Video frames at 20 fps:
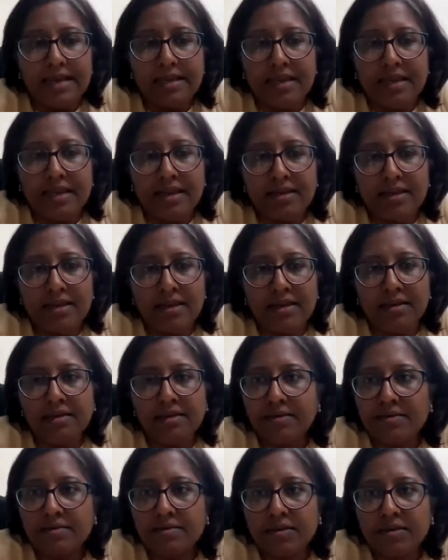
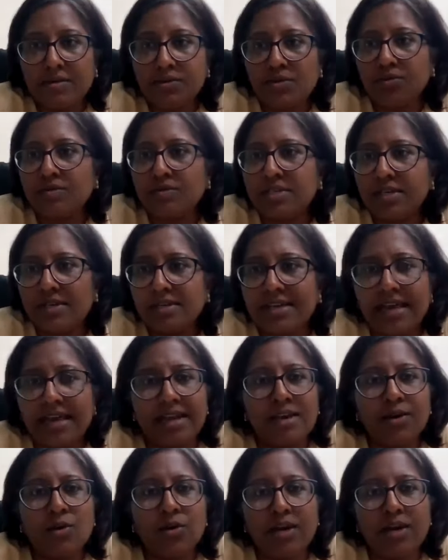Any so sir, can
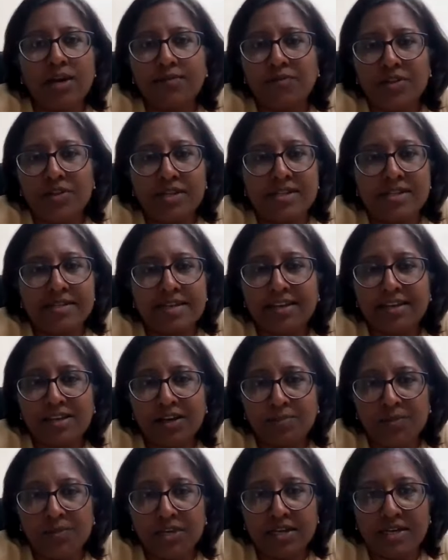I go ahead for the second
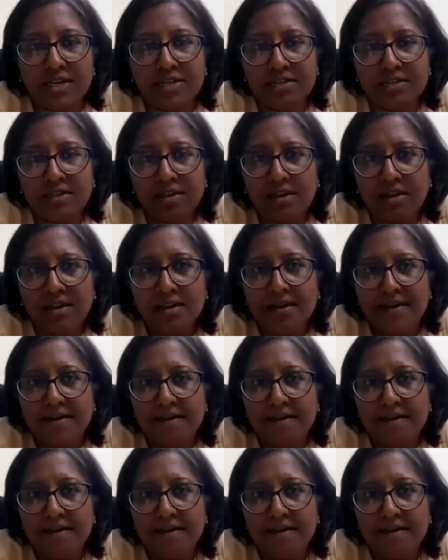communication?